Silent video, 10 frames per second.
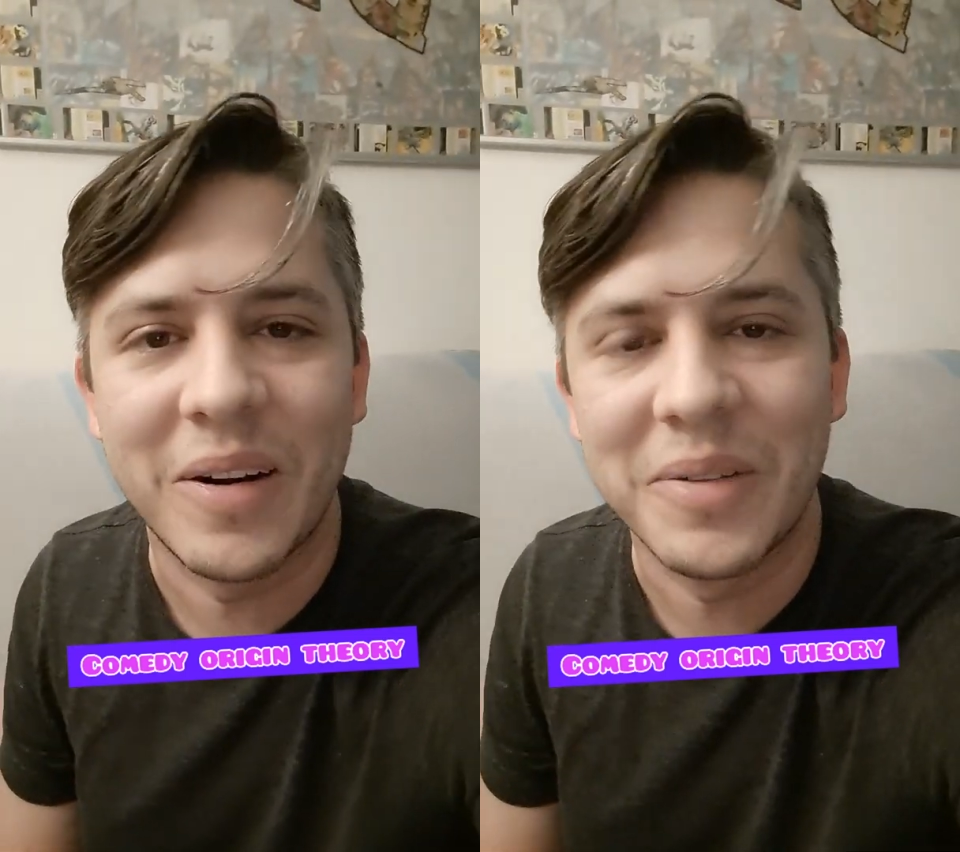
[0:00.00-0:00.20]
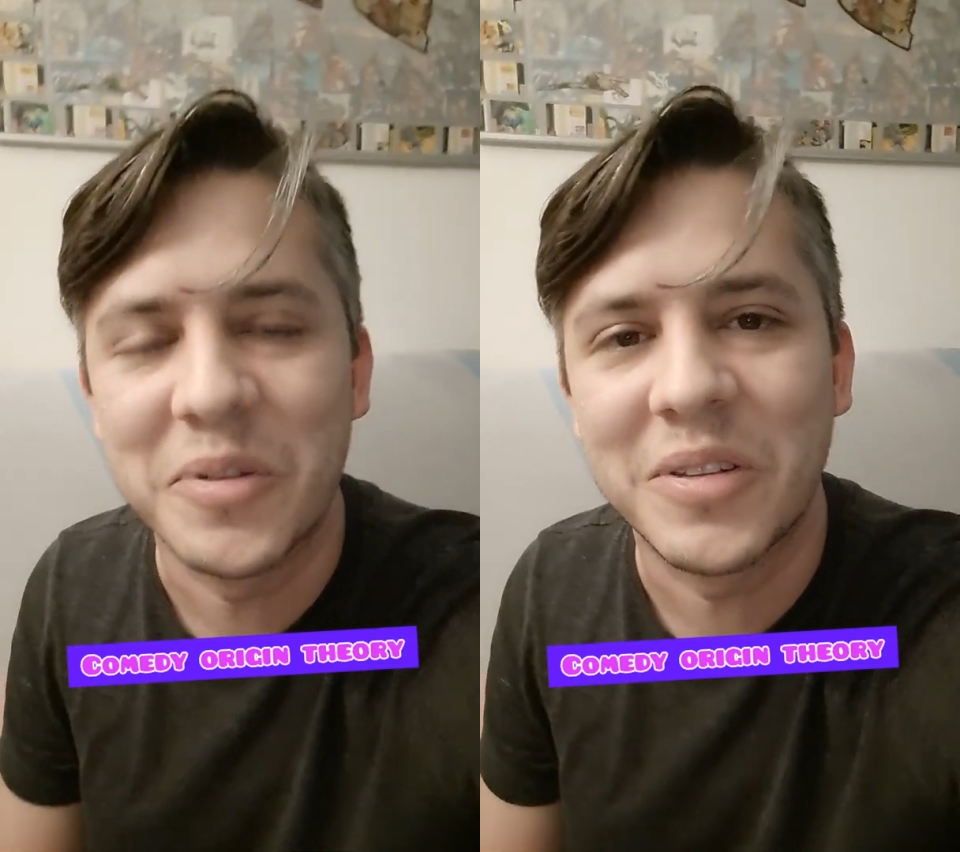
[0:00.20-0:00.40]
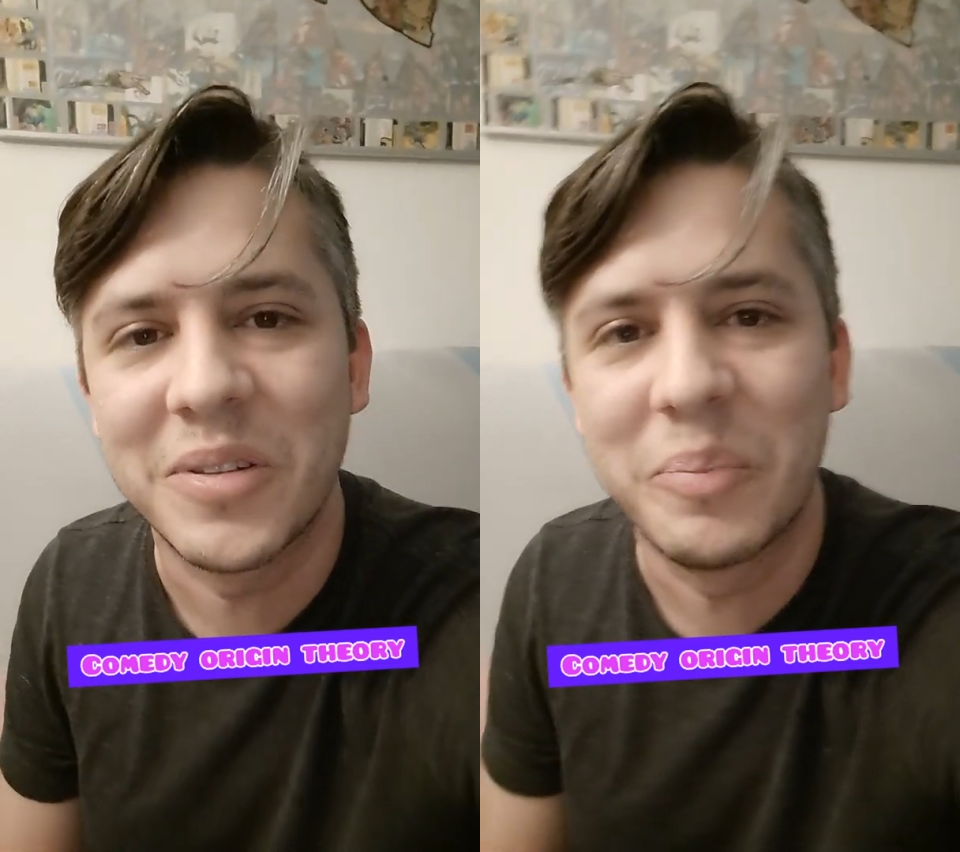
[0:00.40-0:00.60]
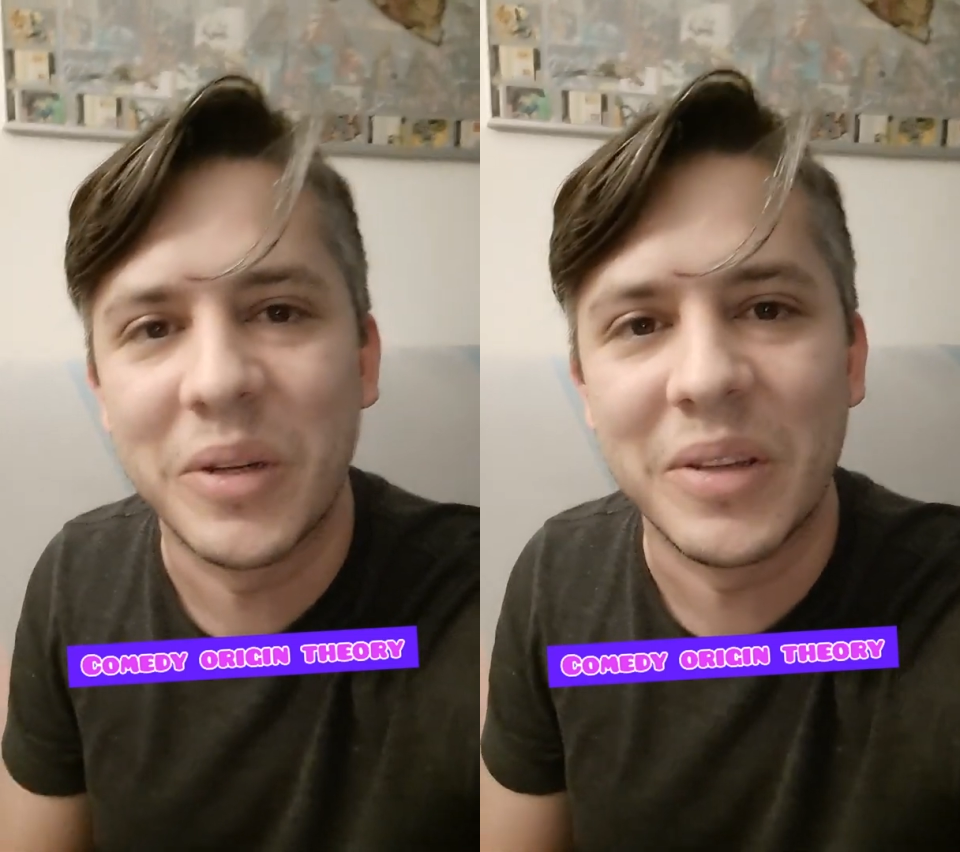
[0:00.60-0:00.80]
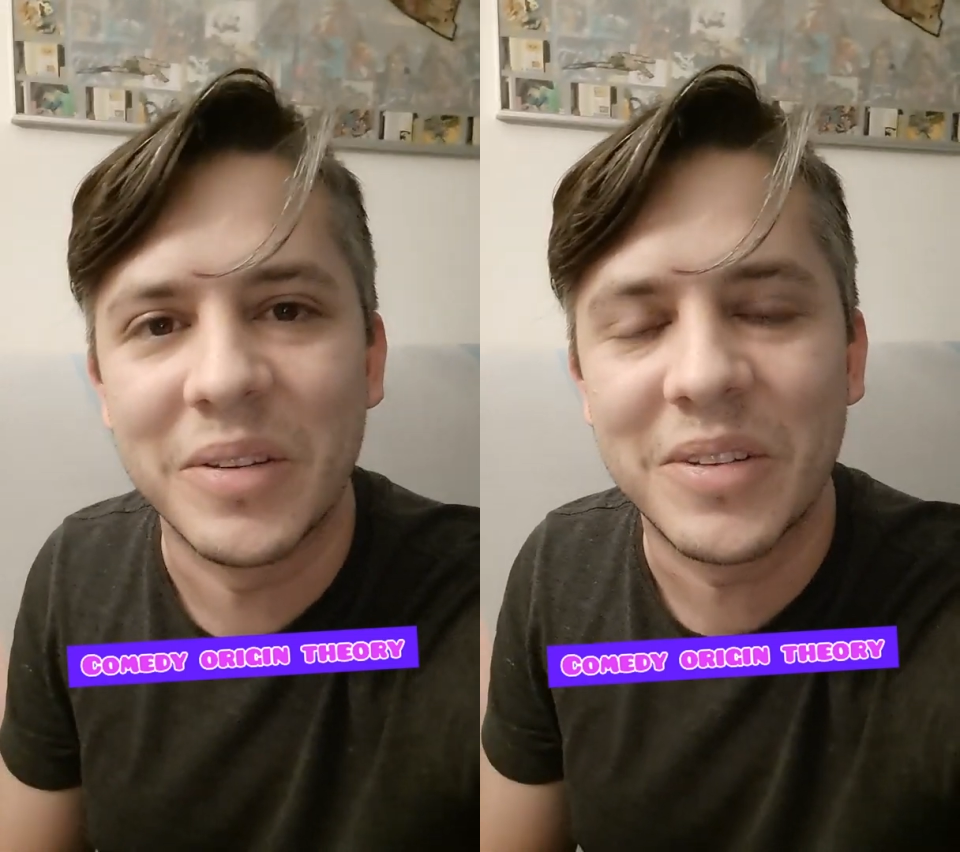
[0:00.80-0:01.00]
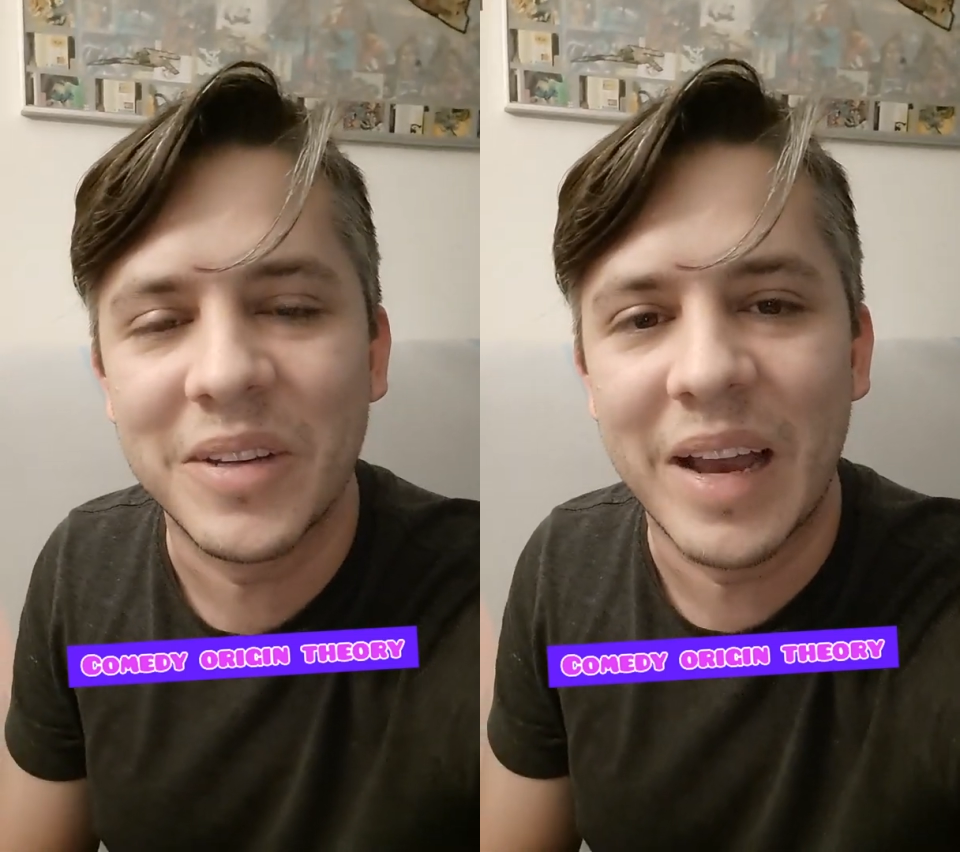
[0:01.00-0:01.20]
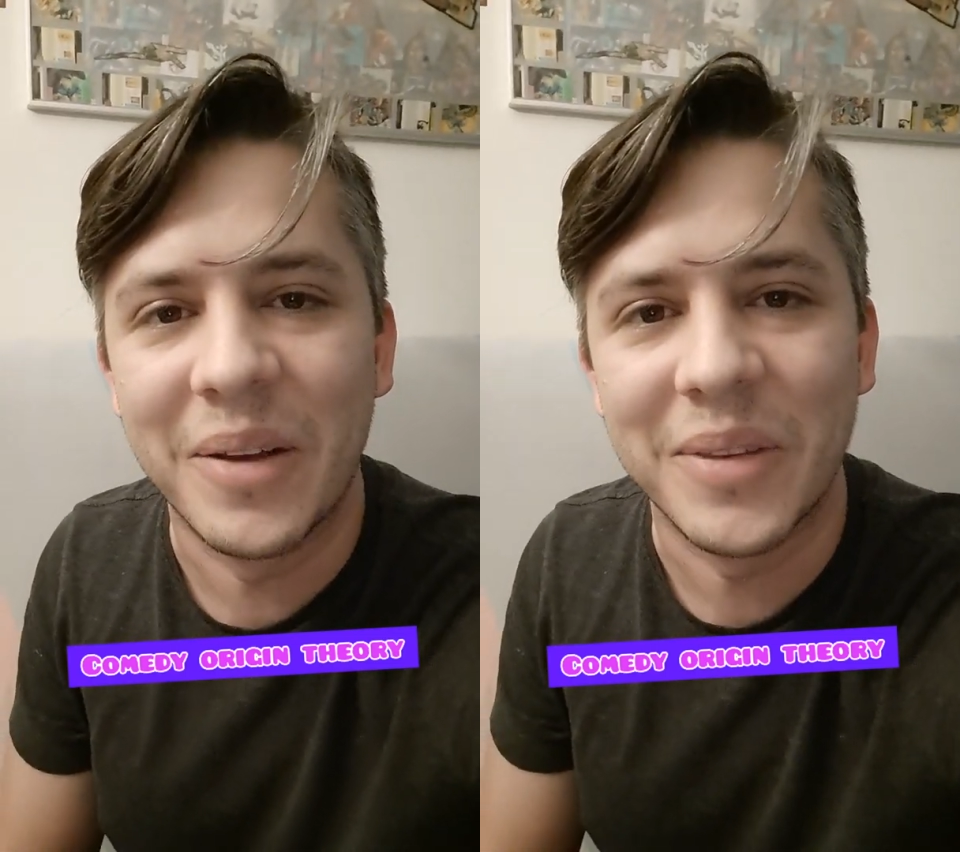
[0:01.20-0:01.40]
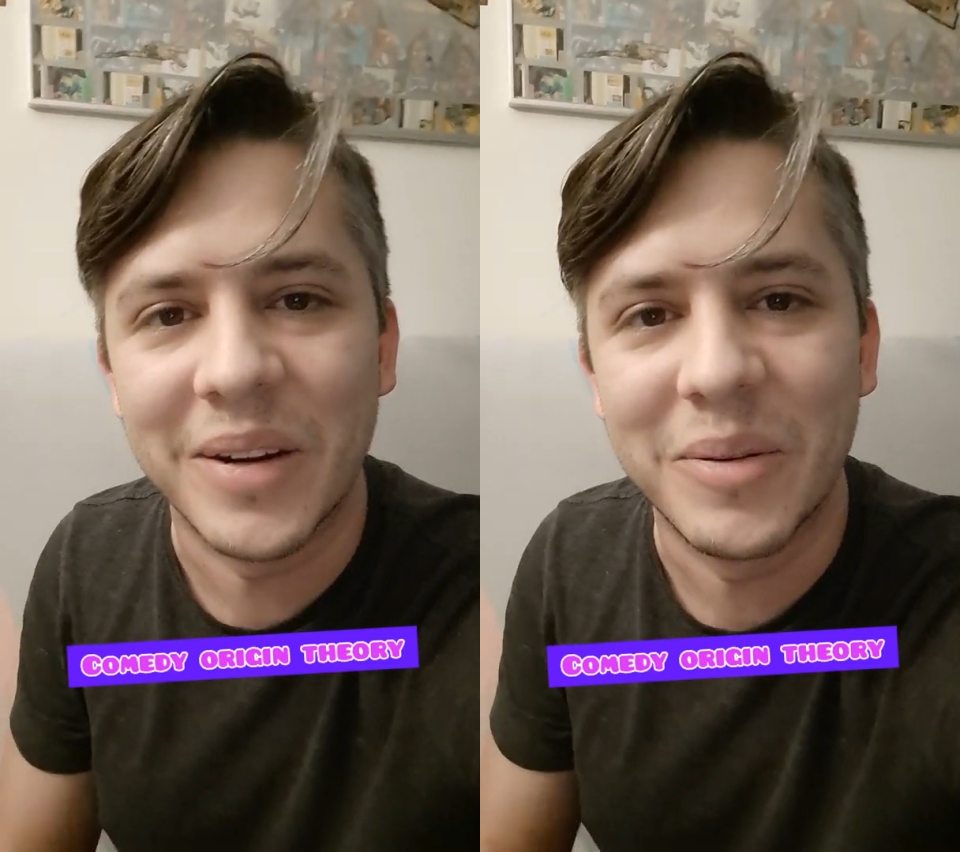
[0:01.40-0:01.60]
I'm just putting this
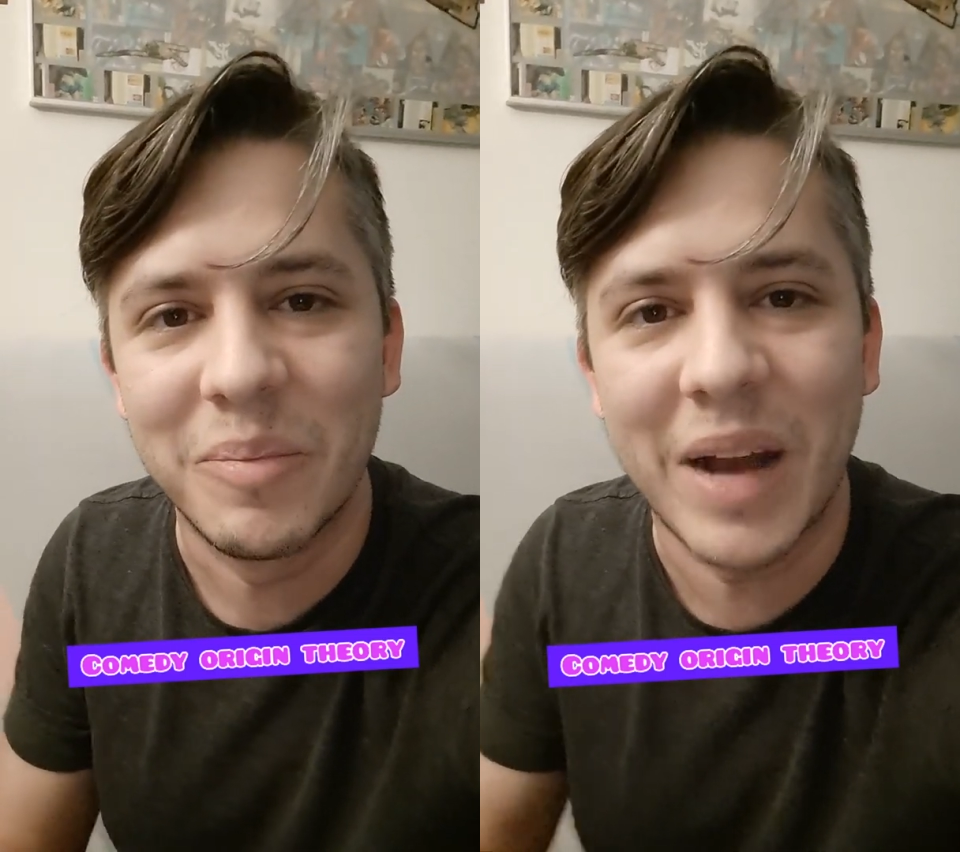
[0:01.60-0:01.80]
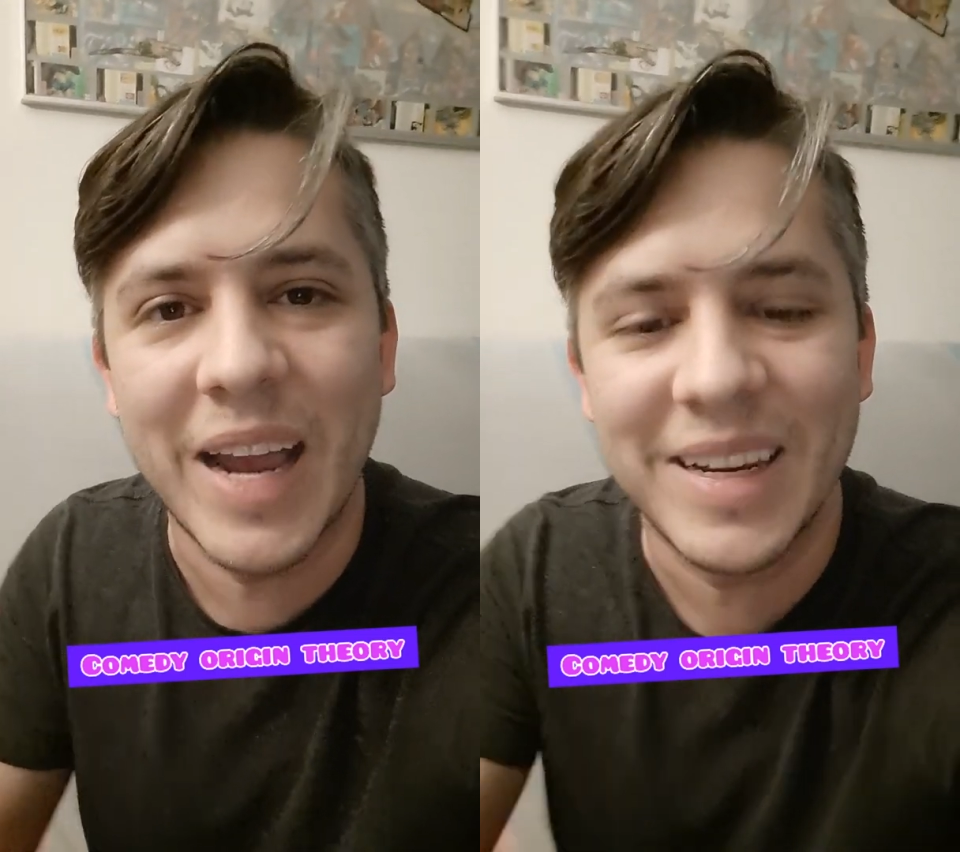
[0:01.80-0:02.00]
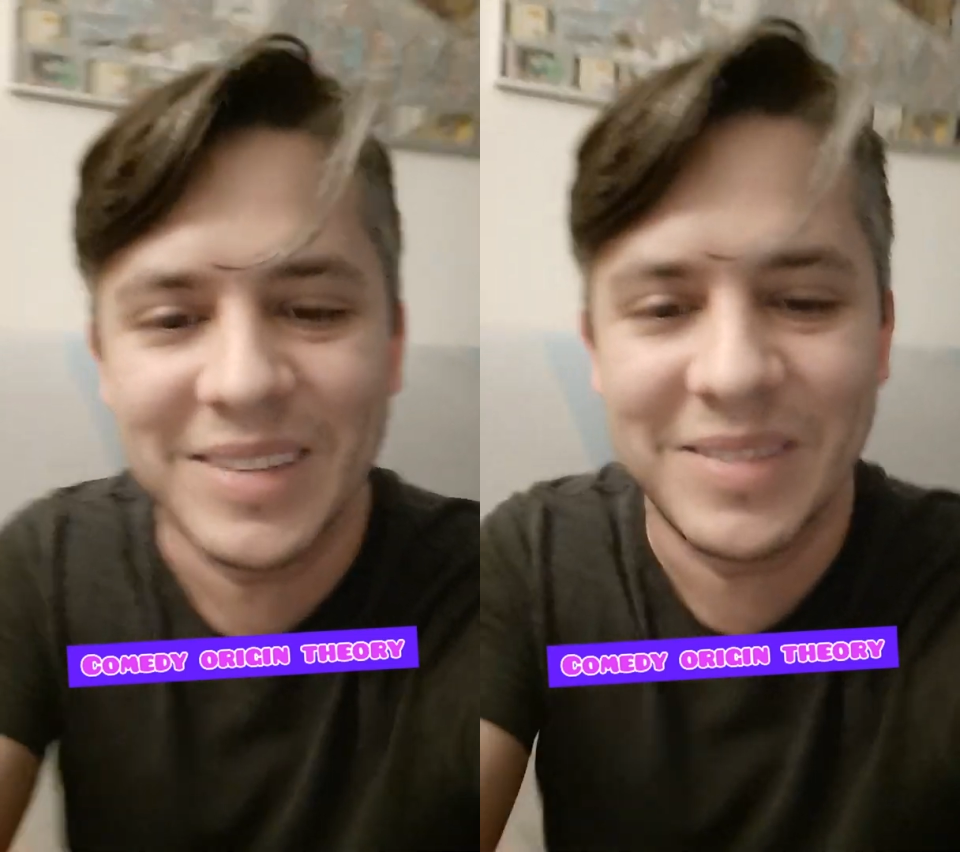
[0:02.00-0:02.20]
out there. Bye.